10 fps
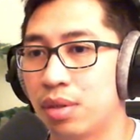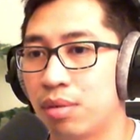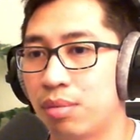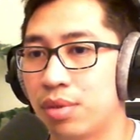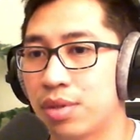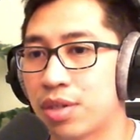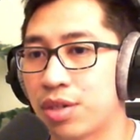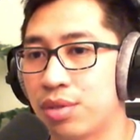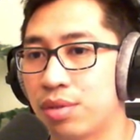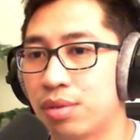with the
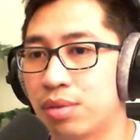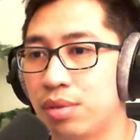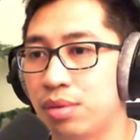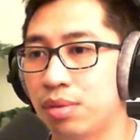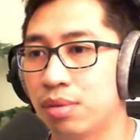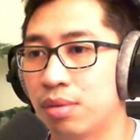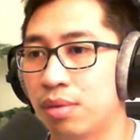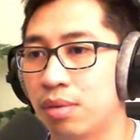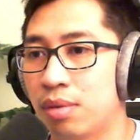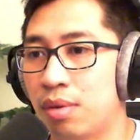session true
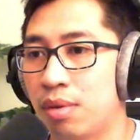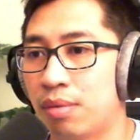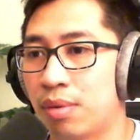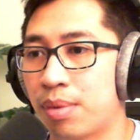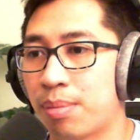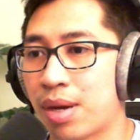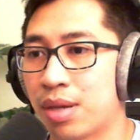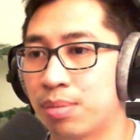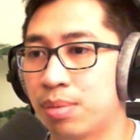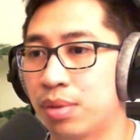from the
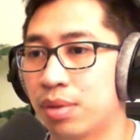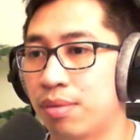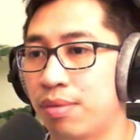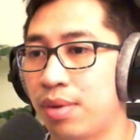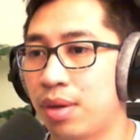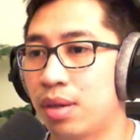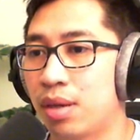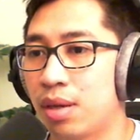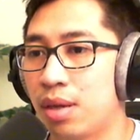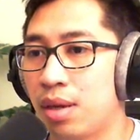passport config,
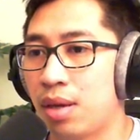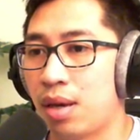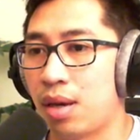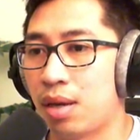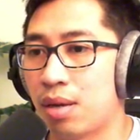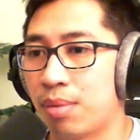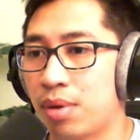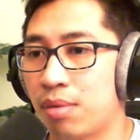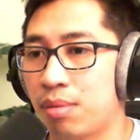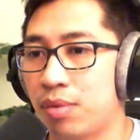and I'm going to
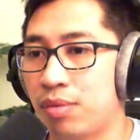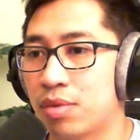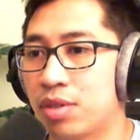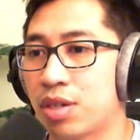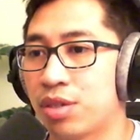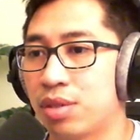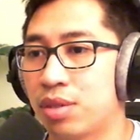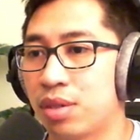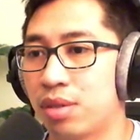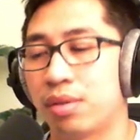remove the session
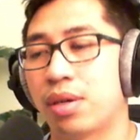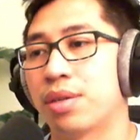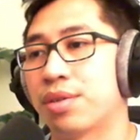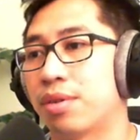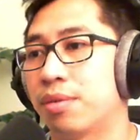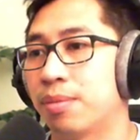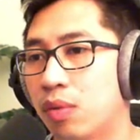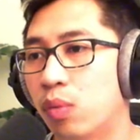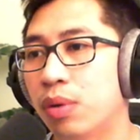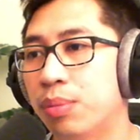serializer.
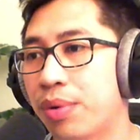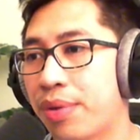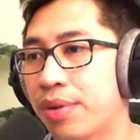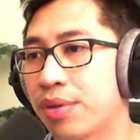One more thing to